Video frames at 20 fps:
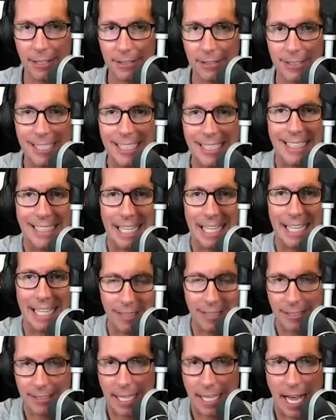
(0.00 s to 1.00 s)
seeking
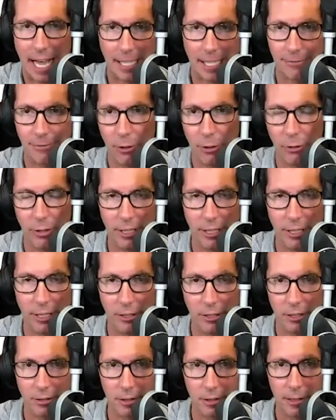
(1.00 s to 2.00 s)
out these cash flow
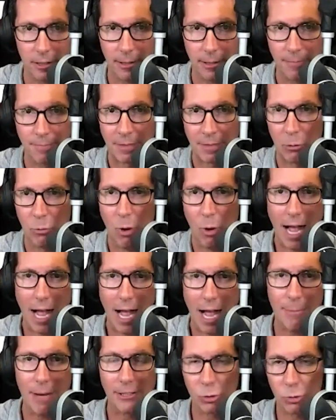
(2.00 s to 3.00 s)
ninjas? Why
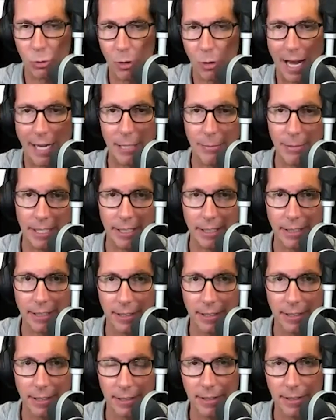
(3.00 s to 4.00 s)
am I trying to be
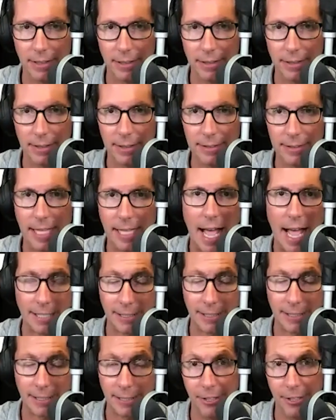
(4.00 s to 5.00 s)

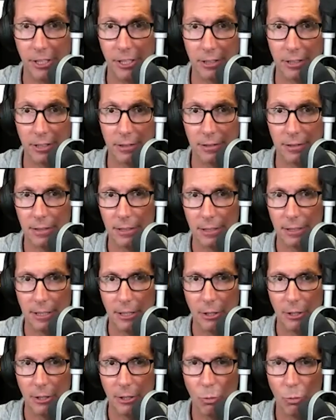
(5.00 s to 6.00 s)
tax efficient?
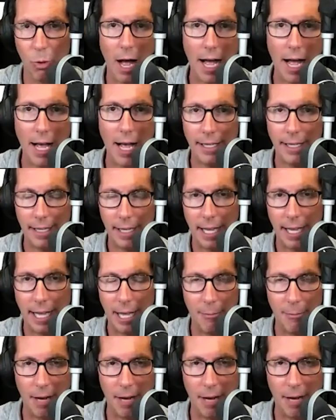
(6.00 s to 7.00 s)
Why
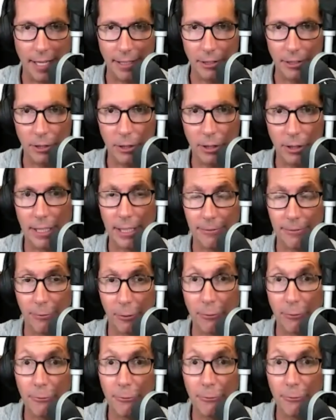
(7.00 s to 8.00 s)
am I looking
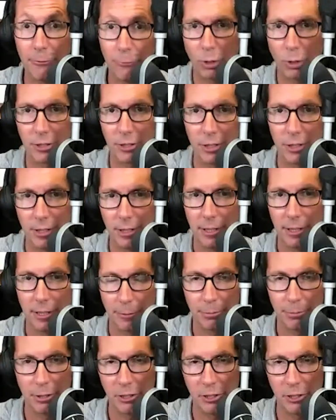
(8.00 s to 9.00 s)
for forced
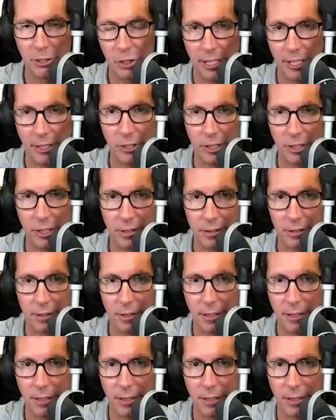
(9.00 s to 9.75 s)
appreciation?